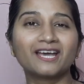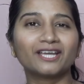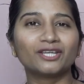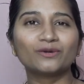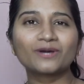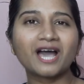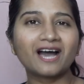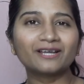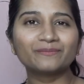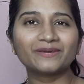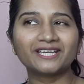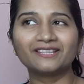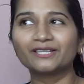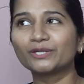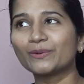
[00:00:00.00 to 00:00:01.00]
You can't
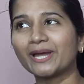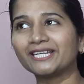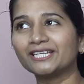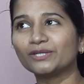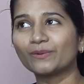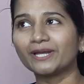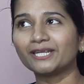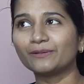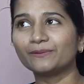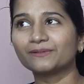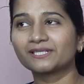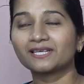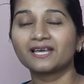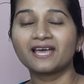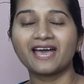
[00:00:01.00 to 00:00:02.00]
be in the
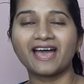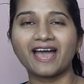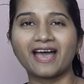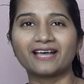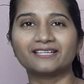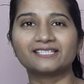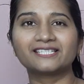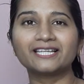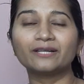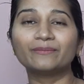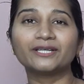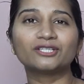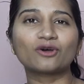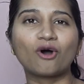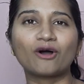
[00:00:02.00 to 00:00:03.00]
2020s and still
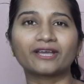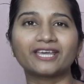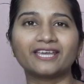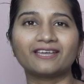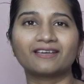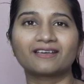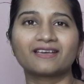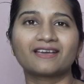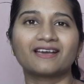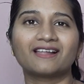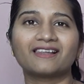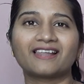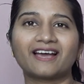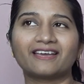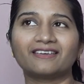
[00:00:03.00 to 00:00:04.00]
be talking
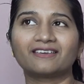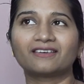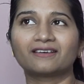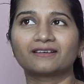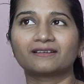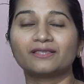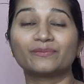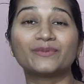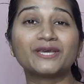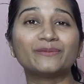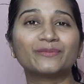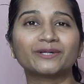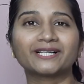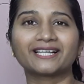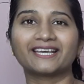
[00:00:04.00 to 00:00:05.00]
like the
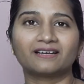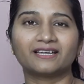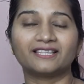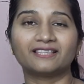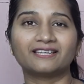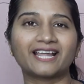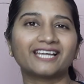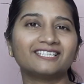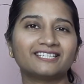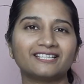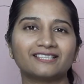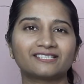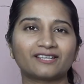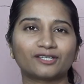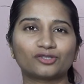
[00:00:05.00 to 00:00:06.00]
people in the
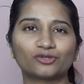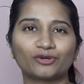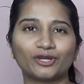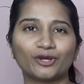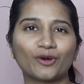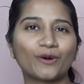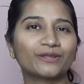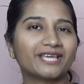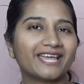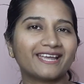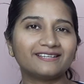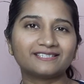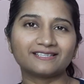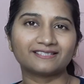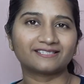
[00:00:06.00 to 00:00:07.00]
19th century or the
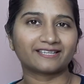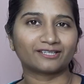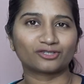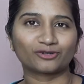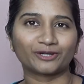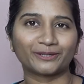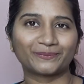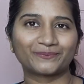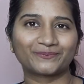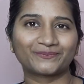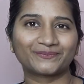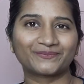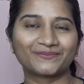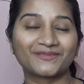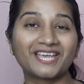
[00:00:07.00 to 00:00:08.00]
18th century.
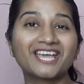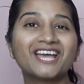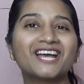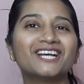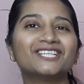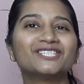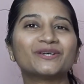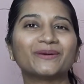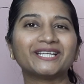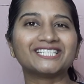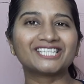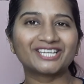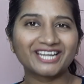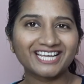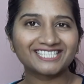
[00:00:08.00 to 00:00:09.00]
So in
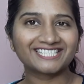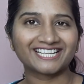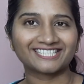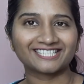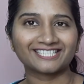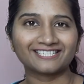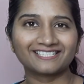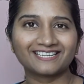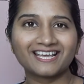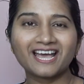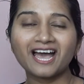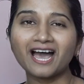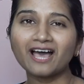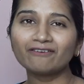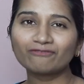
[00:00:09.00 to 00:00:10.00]
today's lesson,
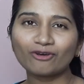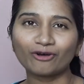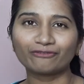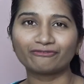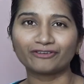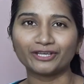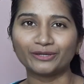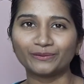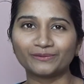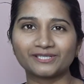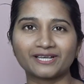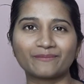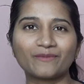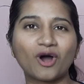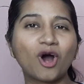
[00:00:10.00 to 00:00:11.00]
I've got for you
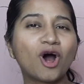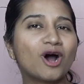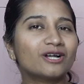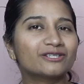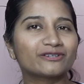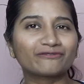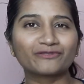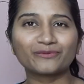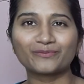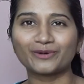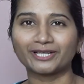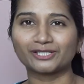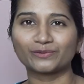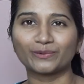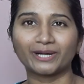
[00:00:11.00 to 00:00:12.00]
some hot off the
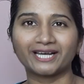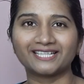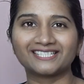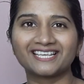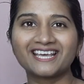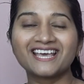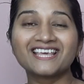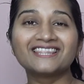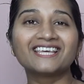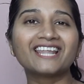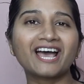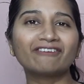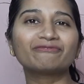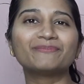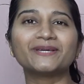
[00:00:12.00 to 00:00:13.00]
press words that
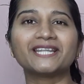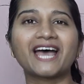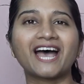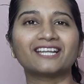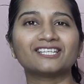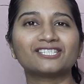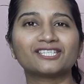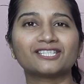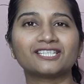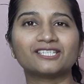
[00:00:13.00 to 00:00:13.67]
have been added to the